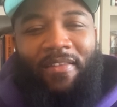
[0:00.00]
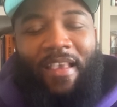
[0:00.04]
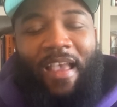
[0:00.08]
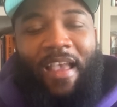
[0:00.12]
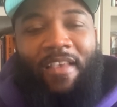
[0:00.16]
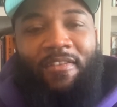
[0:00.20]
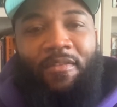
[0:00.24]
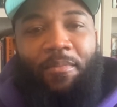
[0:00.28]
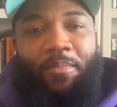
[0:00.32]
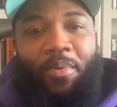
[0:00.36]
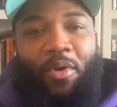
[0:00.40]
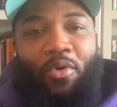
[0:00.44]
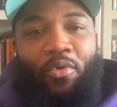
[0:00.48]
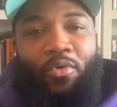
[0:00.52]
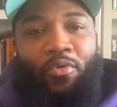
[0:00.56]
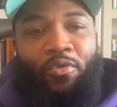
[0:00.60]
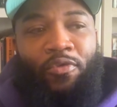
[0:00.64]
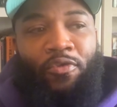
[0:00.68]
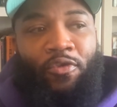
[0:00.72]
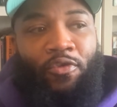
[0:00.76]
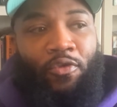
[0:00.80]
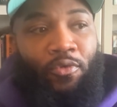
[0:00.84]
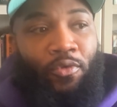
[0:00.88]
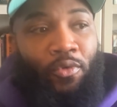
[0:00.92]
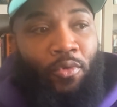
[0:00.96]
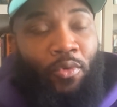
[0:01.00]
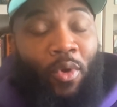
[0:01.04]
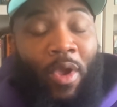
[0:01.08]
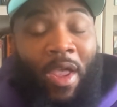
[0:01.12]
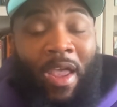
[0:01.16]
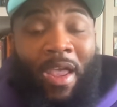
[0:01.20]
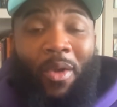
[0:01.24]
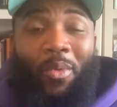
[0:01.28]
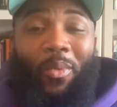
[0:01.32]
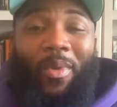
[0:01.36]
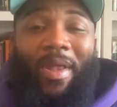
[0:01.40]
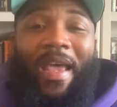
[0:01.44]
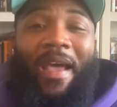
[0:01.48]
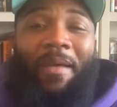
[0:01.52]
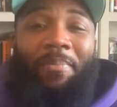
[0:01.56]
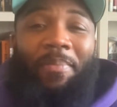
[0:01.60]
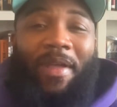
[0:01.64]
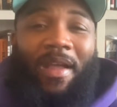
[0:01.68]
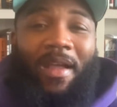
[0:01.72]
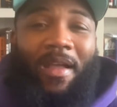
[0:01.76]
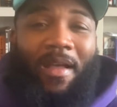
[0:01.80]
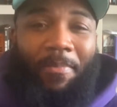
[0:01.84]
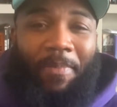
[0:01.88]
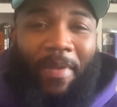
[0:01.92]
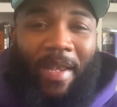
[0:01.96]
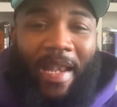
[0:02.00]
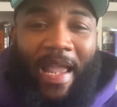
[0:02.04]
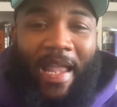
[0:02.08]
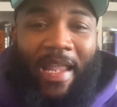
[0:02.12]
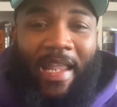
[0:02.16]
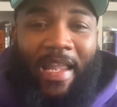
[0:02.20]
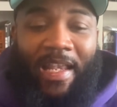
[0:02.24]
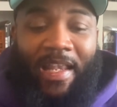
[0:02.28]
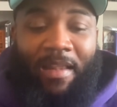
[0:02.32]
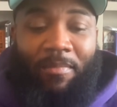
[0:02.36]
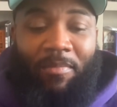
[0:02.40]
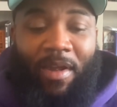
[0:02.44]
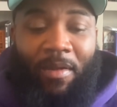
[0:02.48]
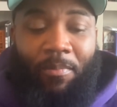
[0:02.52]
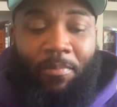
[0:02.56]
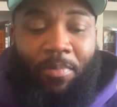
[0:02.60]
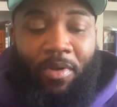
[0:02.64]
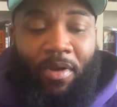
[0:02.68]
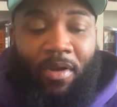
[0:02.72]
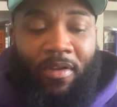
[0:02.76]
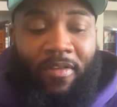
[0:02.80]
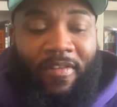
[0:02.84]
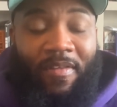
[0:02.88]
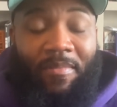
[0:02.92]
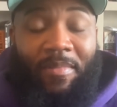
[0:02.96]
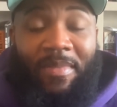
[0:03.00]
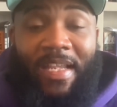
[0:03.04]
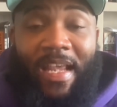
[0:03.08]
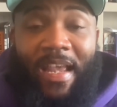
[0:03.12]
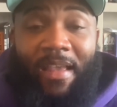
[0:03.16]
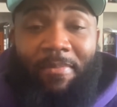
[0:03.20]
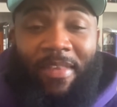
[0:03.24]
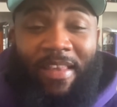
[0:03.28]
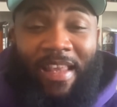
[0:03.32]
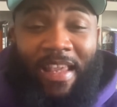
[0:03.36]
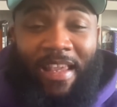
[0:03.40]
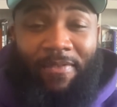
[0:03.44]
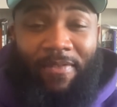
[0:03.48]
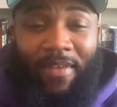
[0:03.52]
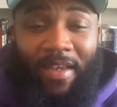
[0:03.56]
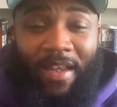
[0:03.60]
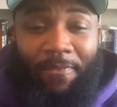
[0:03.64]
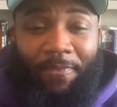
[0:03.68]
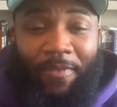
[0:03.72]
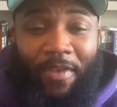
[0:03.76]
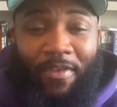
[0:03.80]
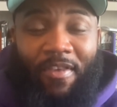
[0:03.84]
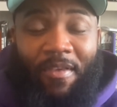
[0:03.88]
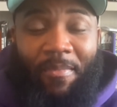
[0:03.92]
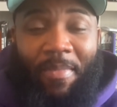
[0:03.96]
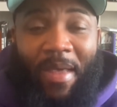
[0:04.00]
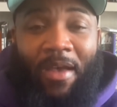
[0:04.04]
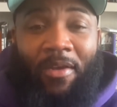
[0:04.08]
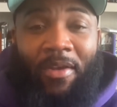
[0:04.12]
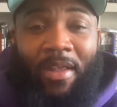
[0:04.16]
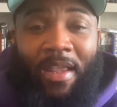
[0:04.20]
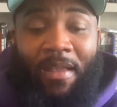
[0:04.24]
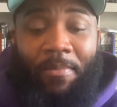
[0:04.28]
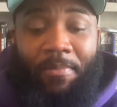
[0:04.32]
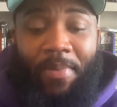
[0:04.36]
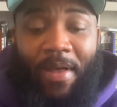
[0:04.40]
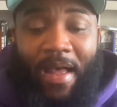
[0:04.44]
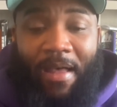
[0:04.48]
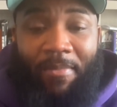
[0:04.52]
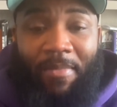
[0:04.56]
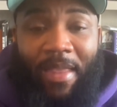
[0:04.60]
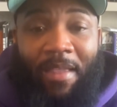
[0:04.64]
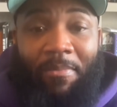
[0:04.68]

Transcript: as opposed to when I pick up an academic book, sometimes even if it's about hip hop,